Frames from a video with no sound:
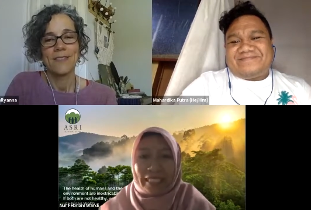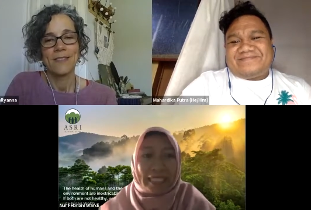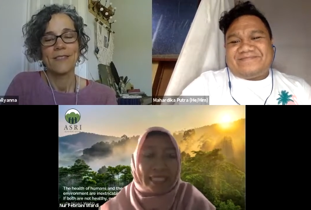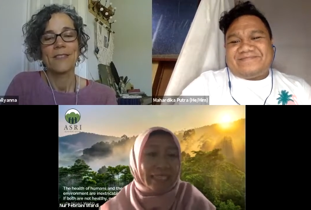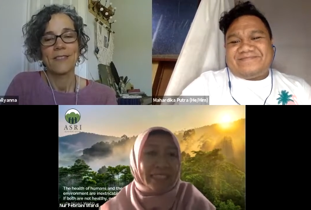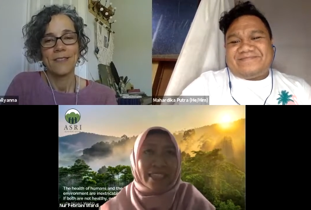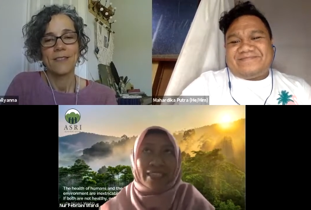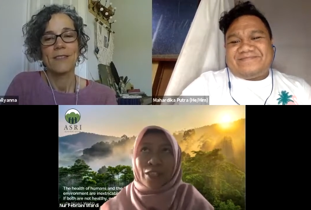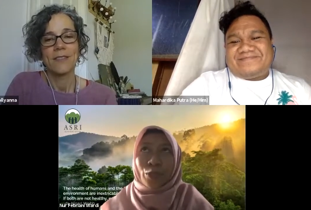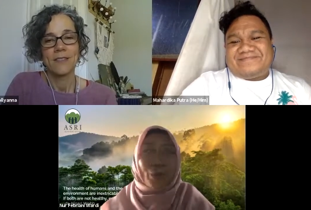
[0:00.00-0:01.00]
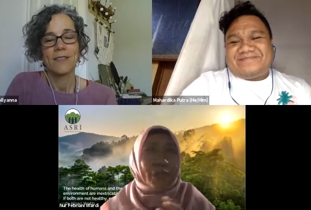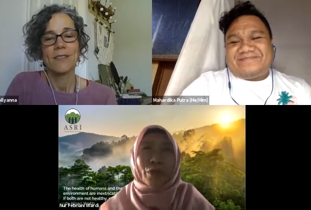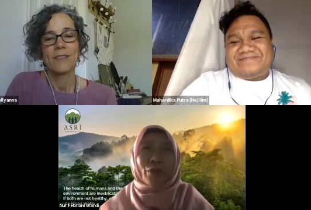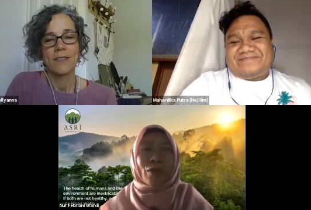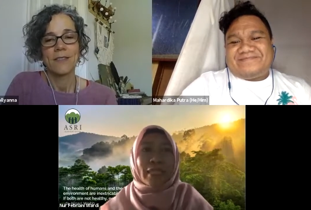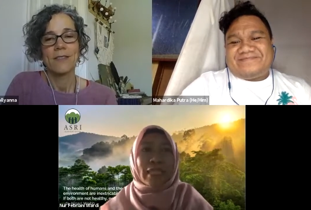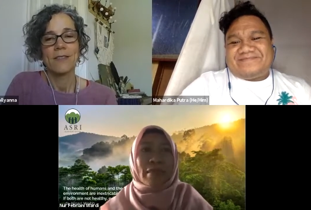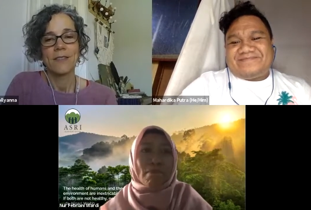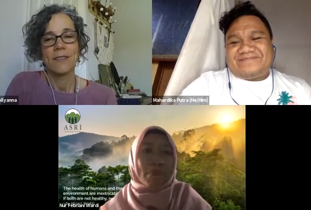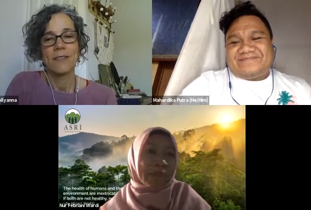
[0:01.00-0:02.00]
Speaker 1: Like you're not
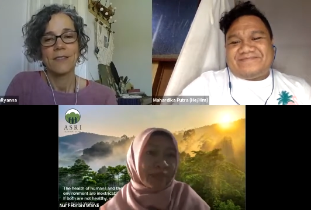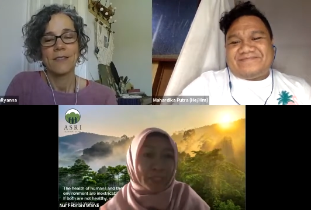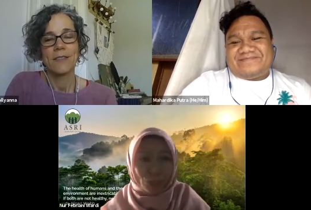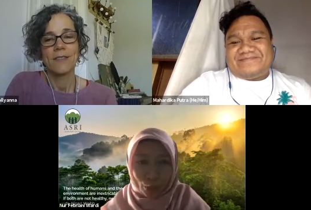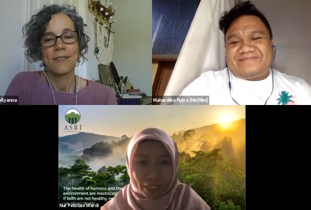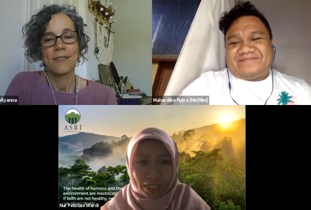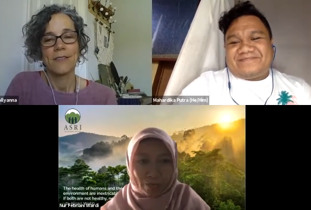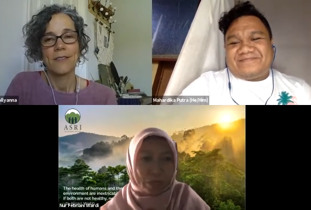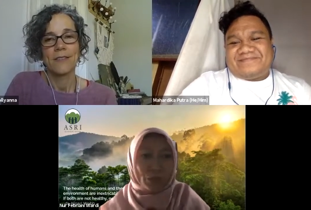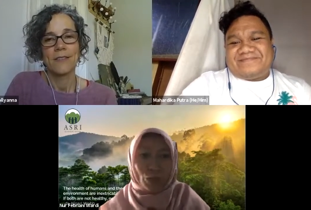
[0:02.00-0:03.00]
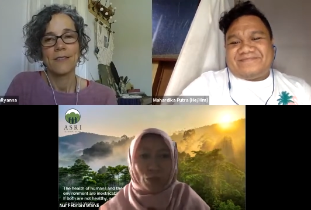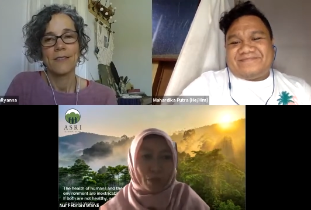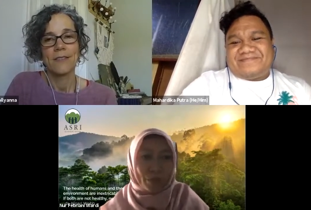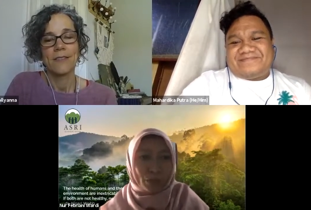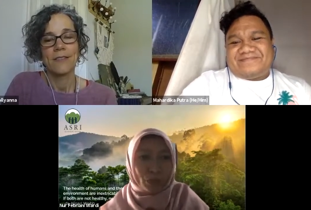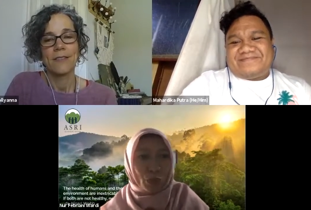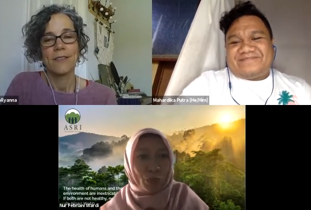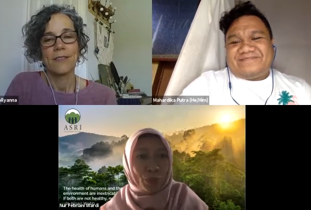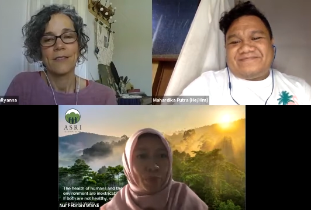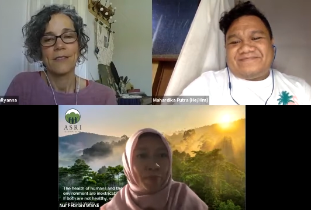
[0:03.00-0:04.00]
only planting trees, but you
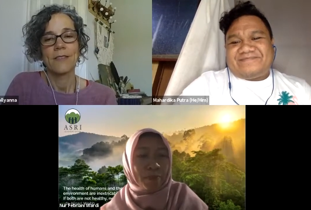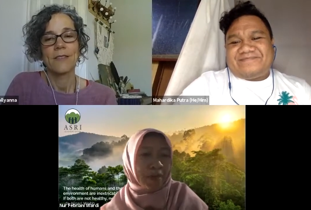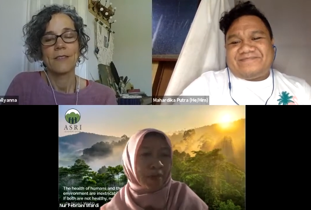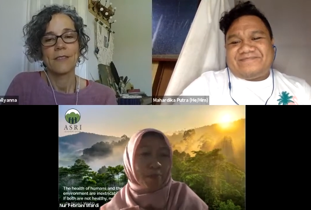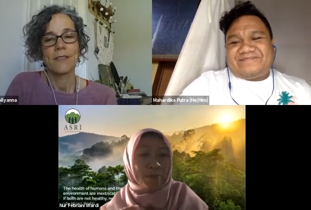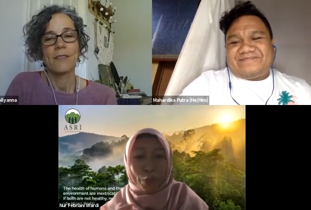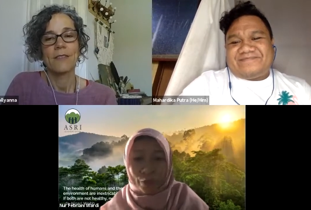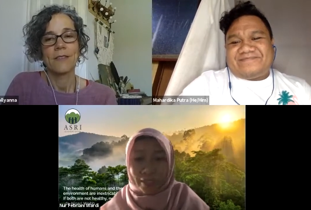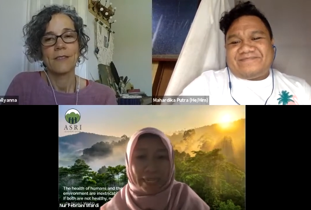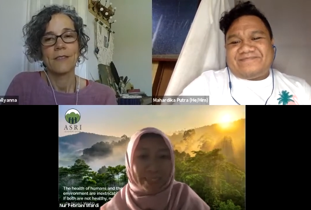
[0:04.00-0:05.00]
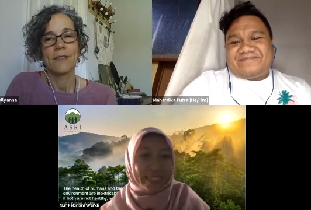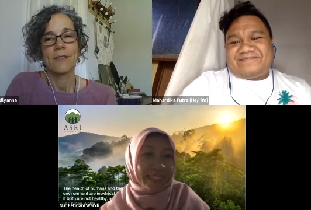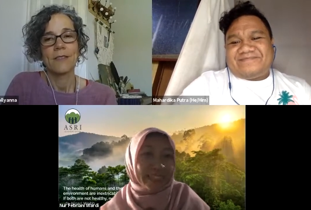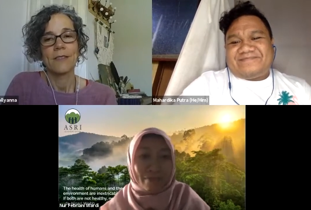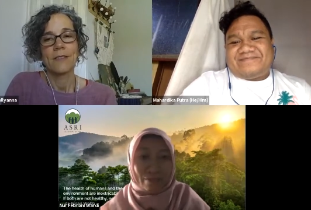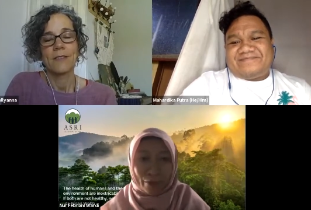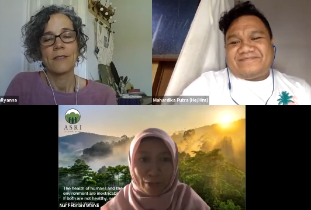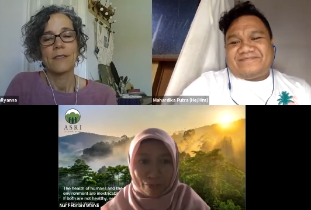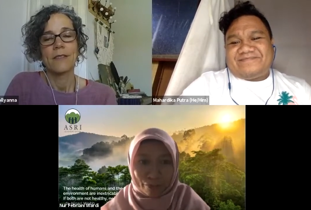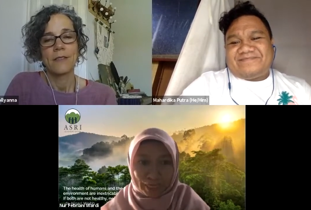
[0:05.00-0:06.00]
also uh, protect the
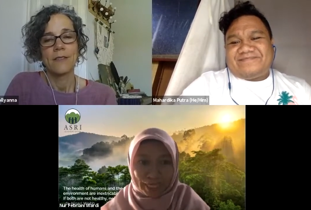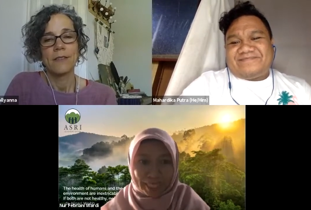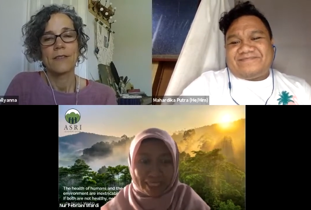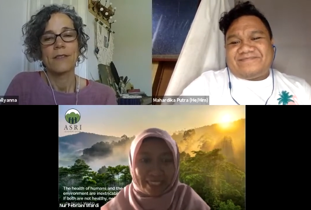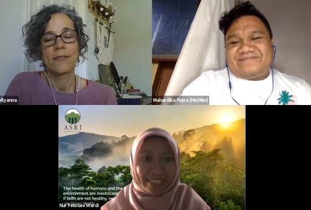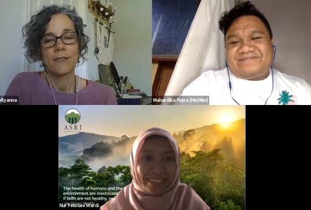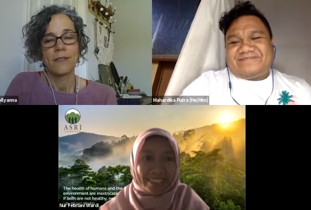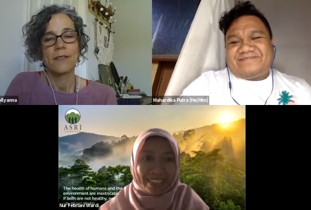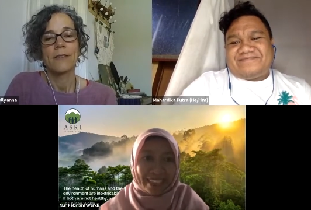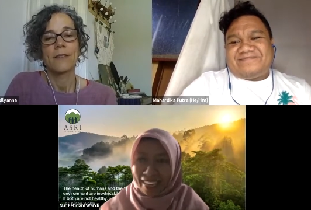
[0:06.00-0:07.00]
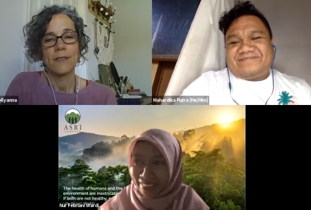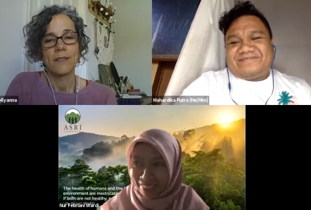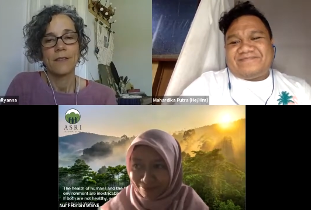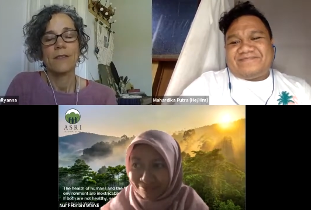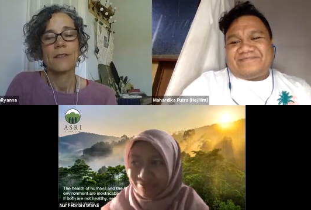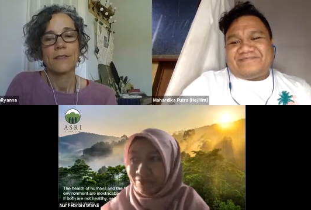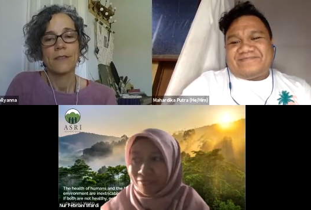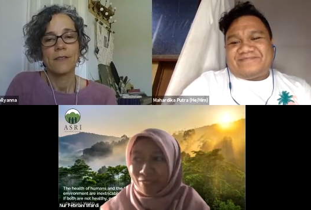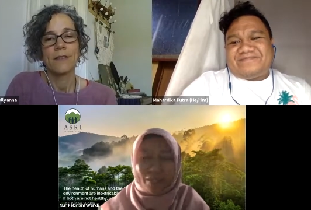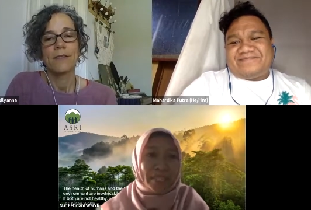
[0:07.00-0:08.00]
biodiversity and
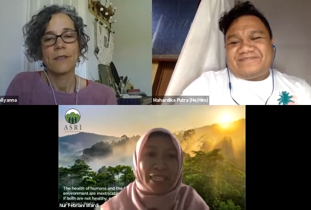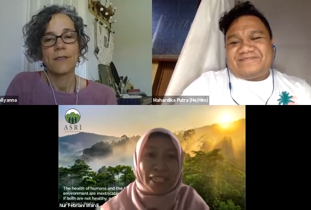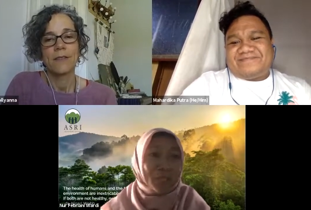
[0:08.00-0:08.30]
uh, the